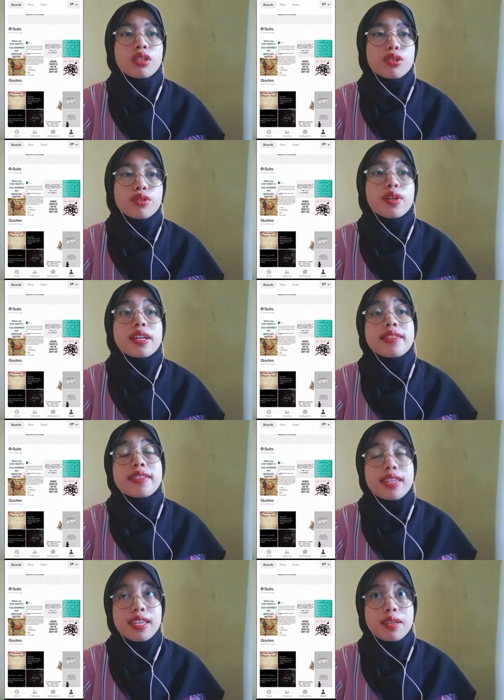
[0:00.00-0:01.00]
to a
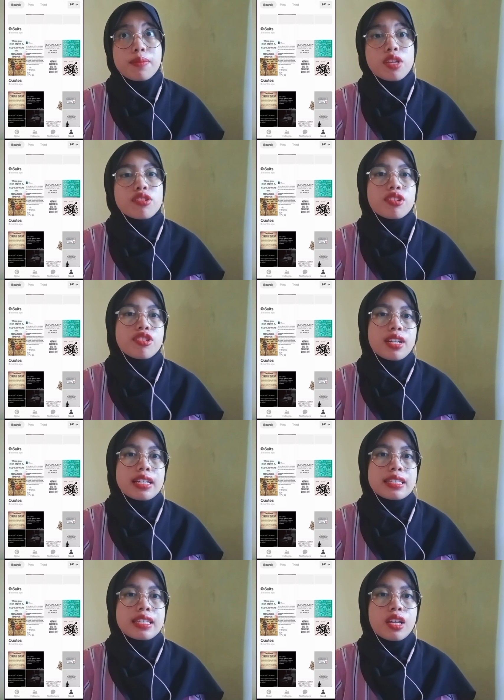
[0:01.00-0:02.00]
theme such as
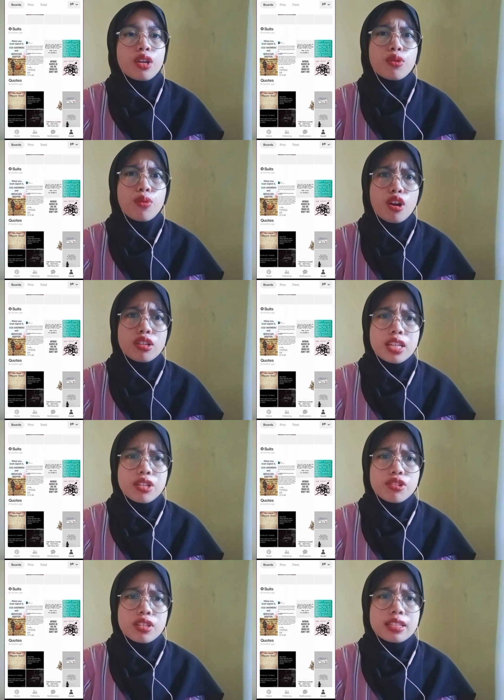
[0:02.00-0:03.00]

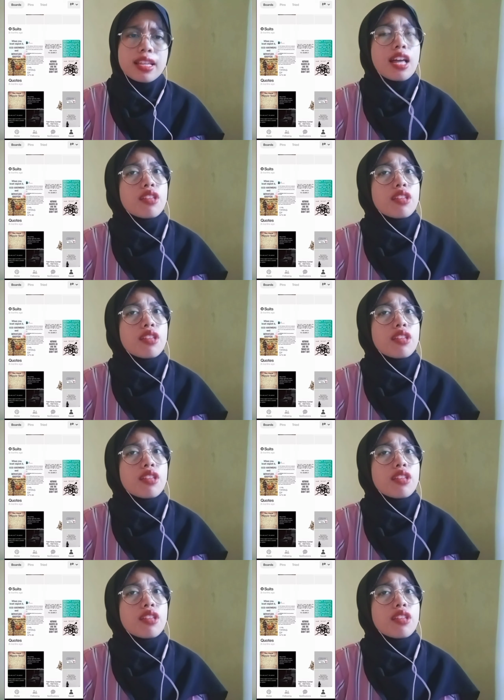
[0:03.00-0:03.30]
quotation,